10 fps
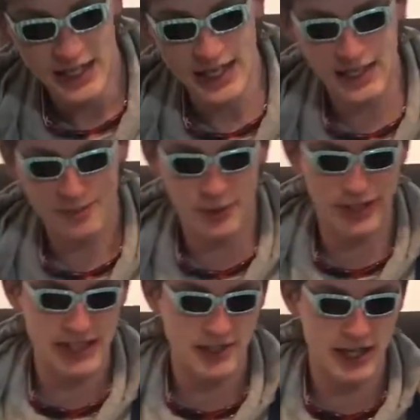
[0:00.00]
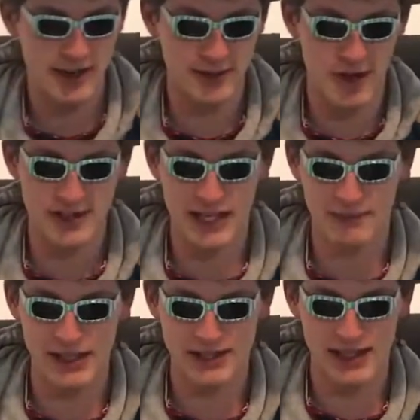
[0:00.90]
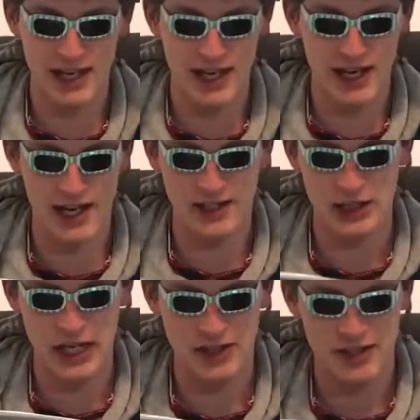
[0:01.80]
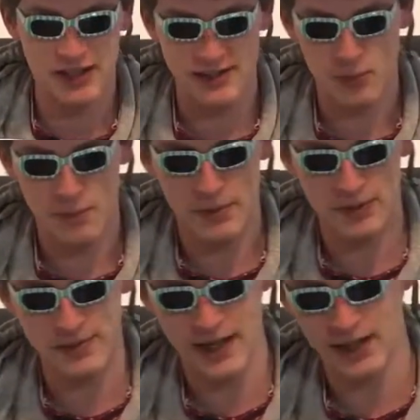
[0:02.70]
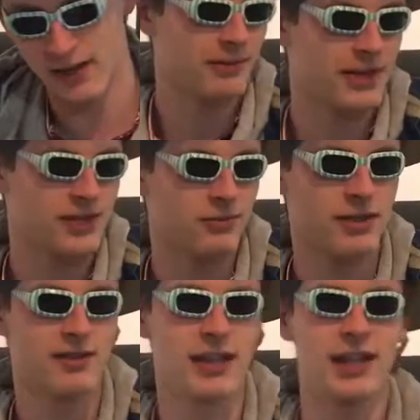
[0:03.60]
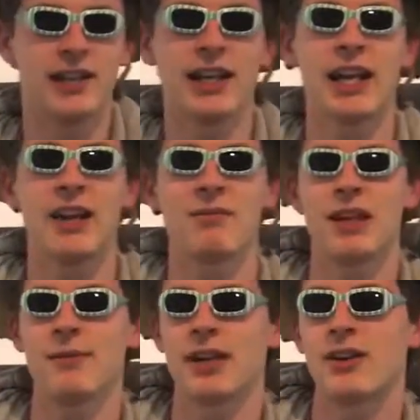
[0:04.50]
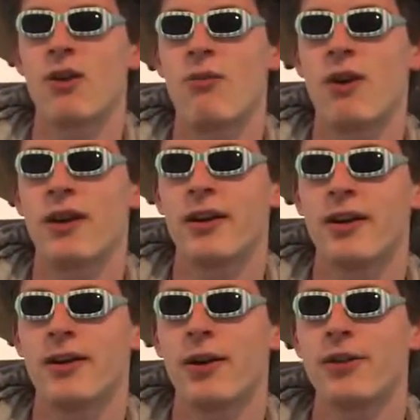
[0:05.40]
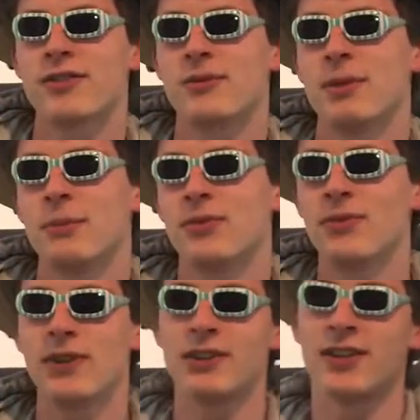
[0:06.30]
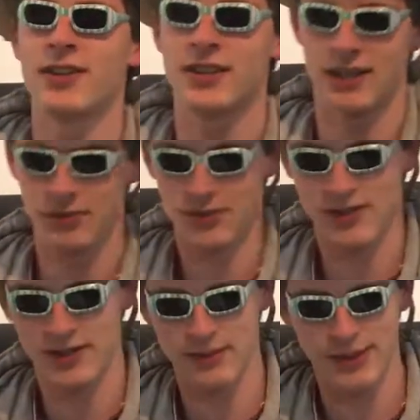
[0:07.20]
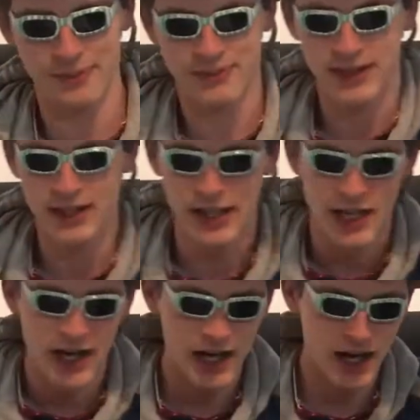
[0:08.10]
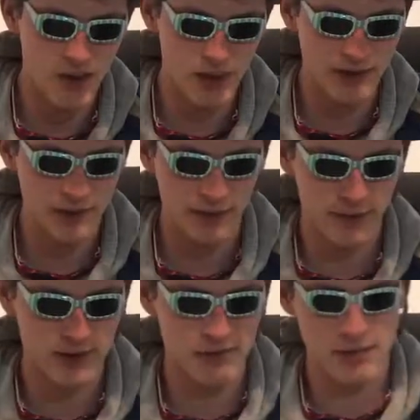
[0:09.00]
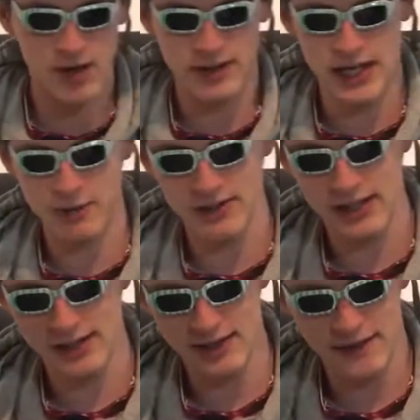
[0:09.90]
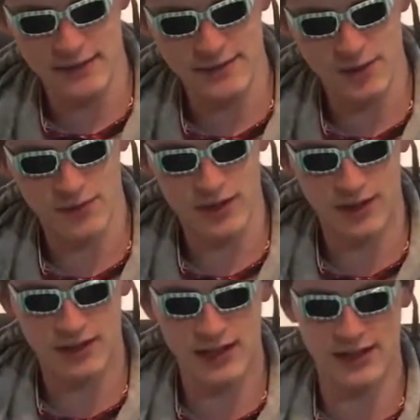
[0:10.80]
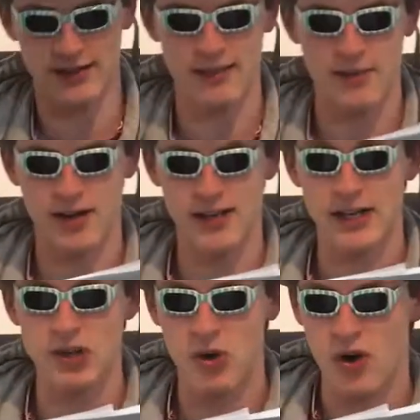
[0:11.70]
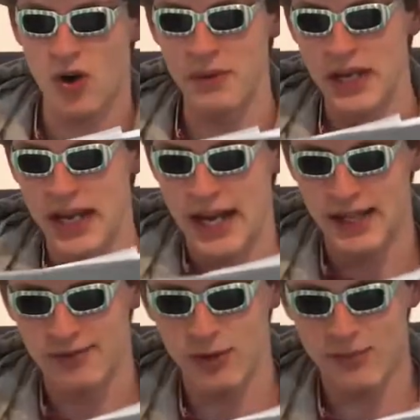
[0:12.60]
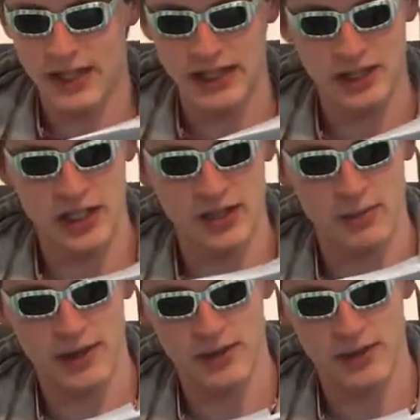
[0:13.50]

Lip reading: In the book, each character Montag meets changes his perspective. It makes him rethink, like, hey, maybe I don't want to hurt some people's feelings all the time. You know what I'm talking about? When we first meet Montag, we see his life is full of dark things. In Montag's own home, his room that he shares with